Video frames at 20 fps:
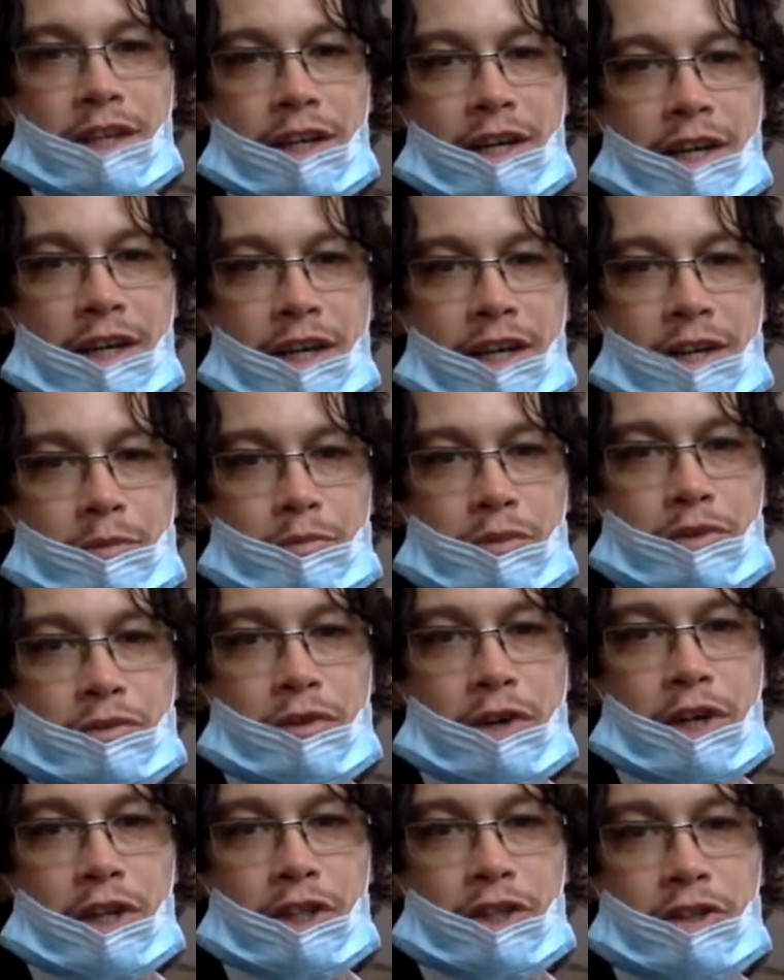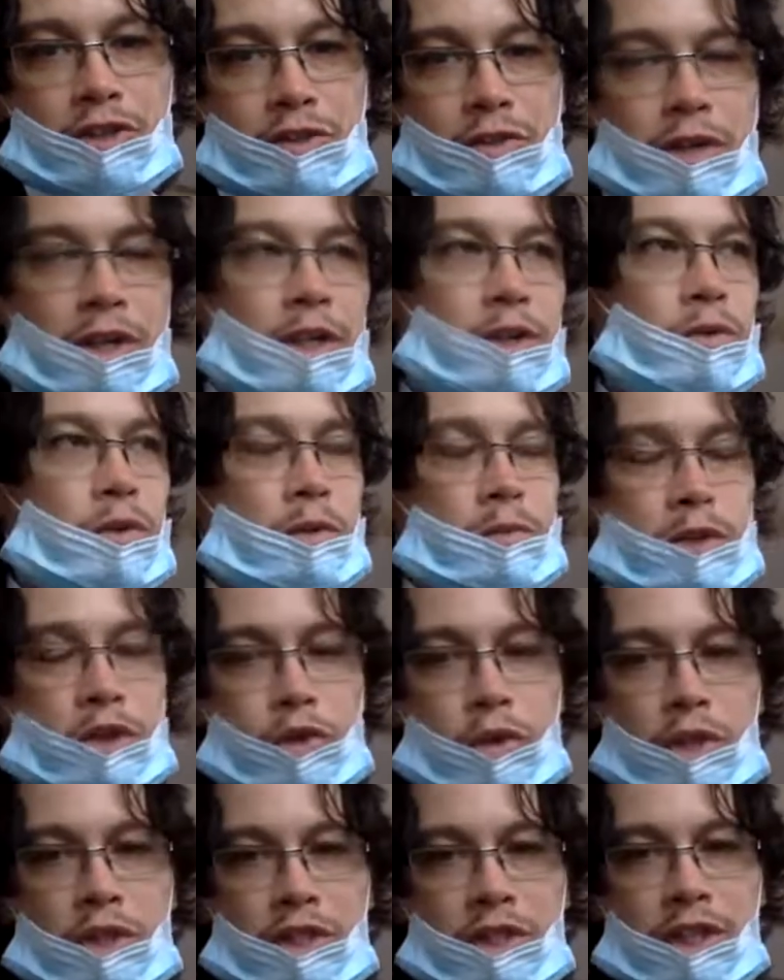and provide you anywhere
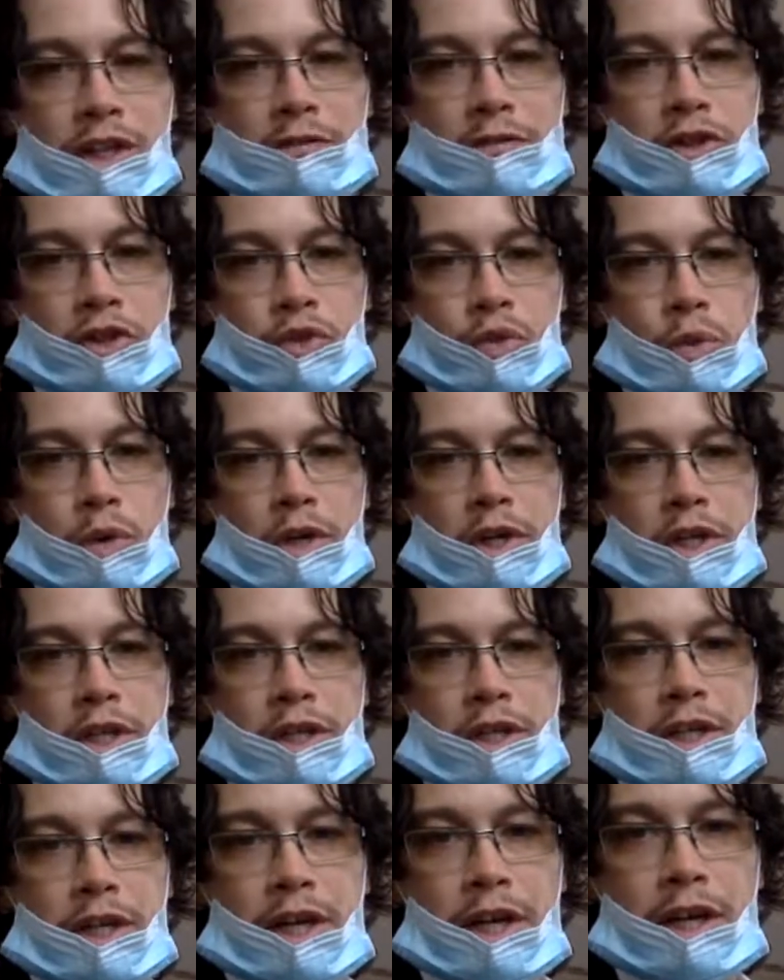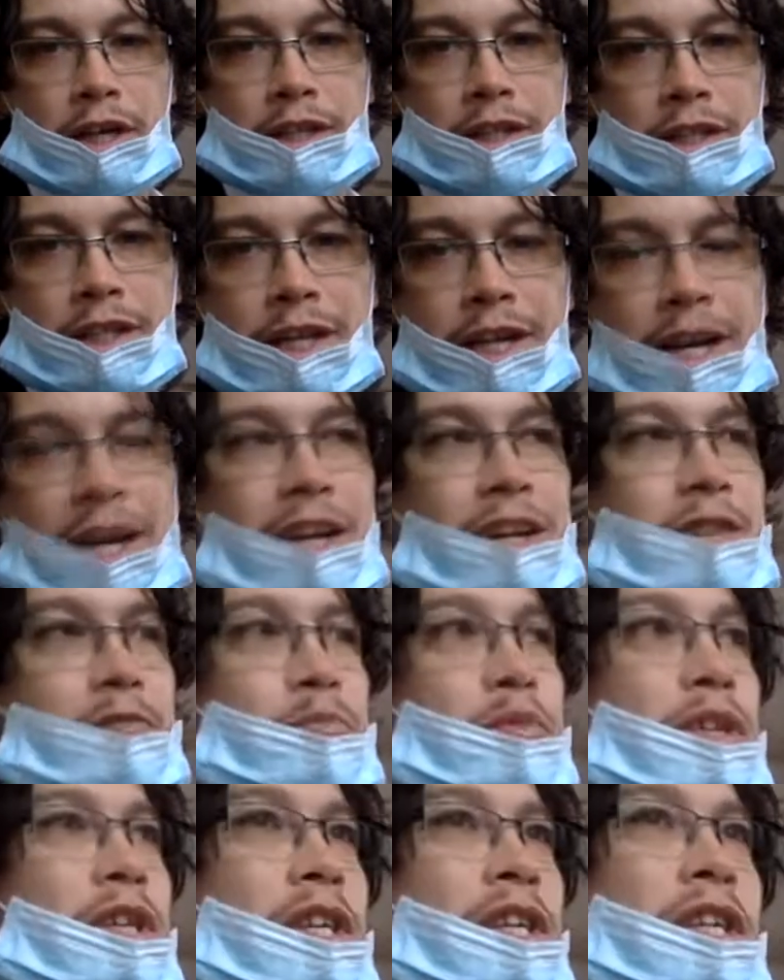between 720 and
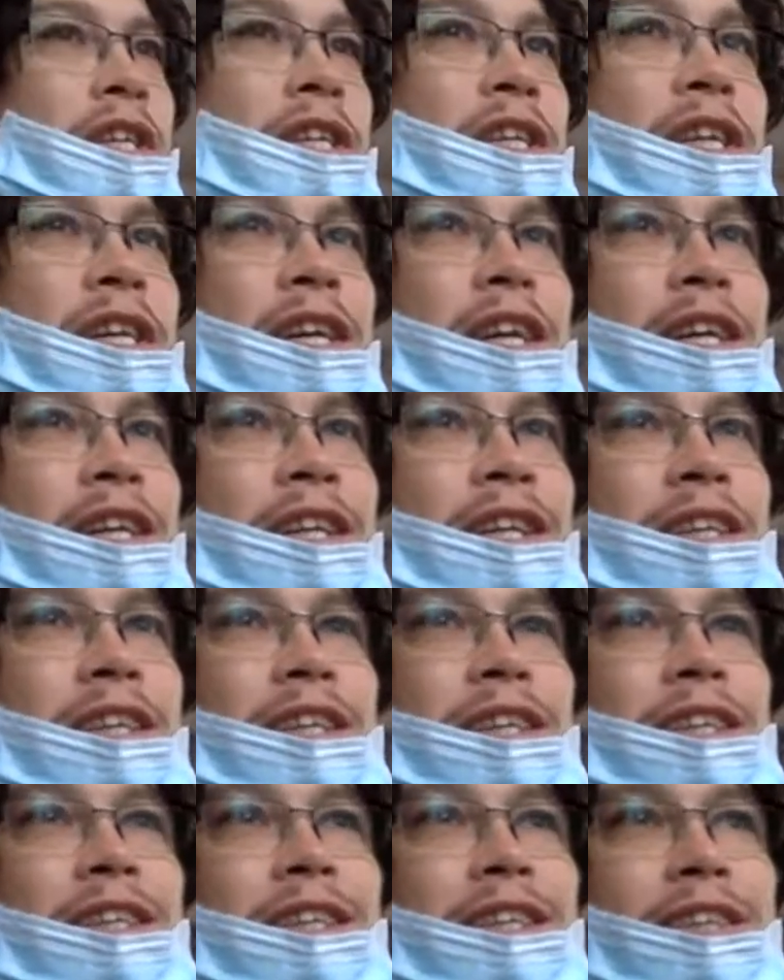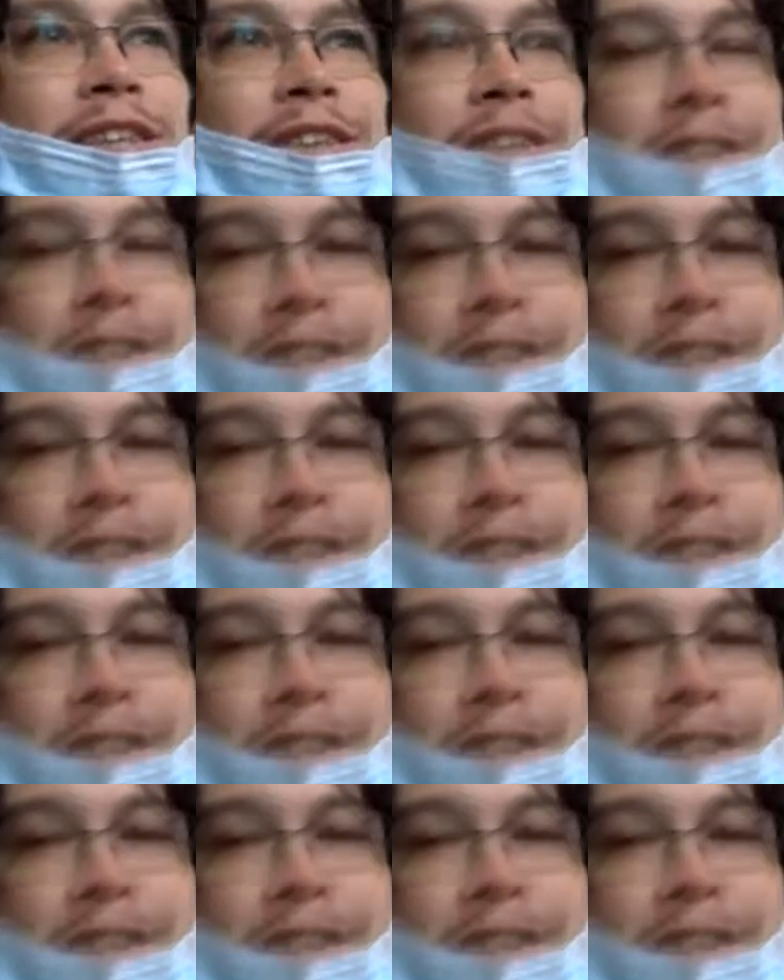1080p you're